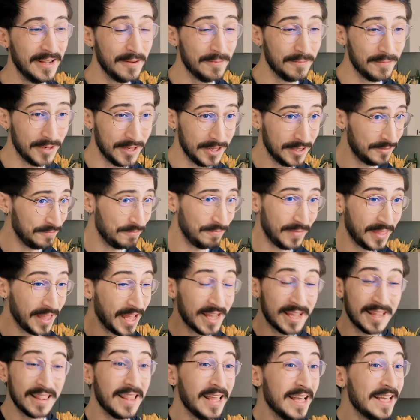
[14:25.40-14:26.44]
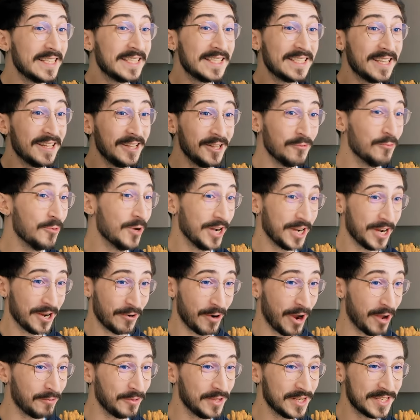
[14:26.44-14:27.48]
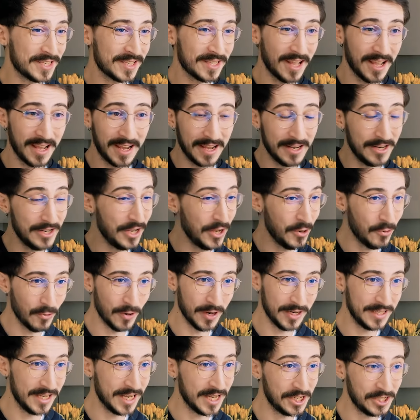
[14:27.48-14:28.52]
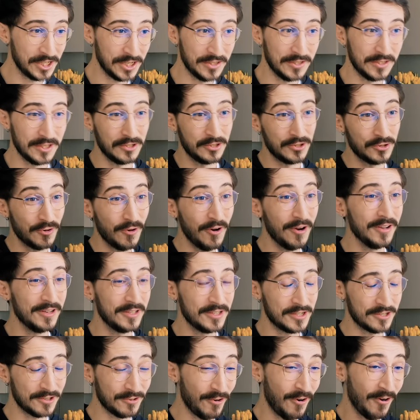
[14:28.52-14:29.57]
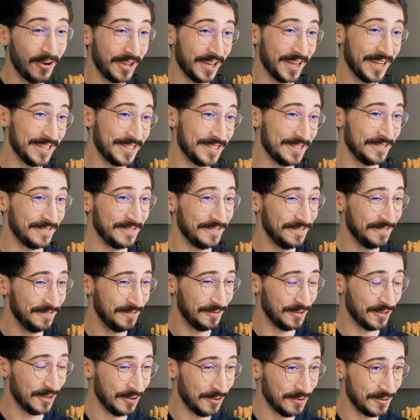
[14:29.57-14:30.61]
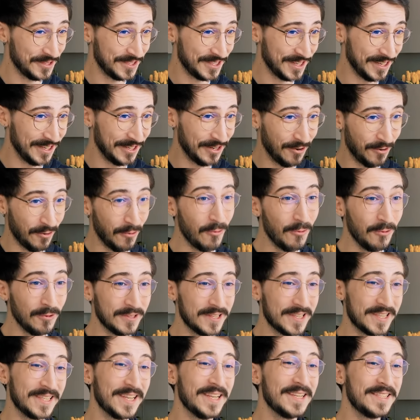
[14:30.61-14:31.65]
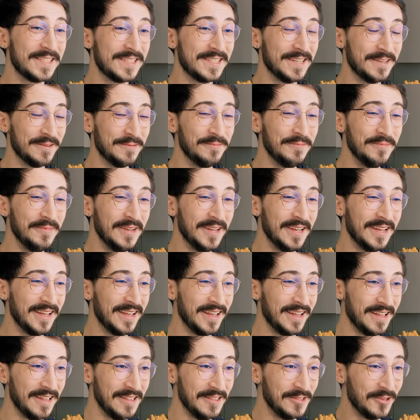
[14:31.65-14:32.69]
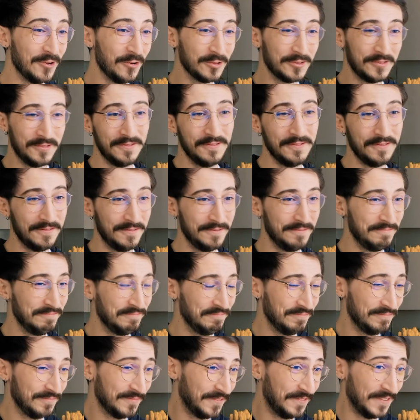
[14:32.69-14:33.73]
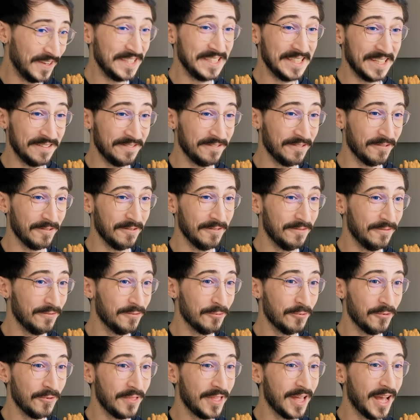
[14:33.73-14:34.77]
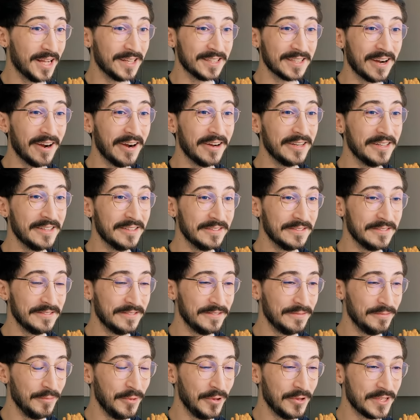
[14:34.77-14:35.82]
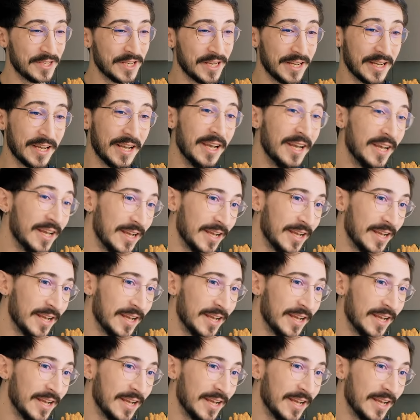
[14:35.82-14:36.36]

But that it's still a workaround. This is like a new addition to try, trying to use an old system not fitted for, for that kind of music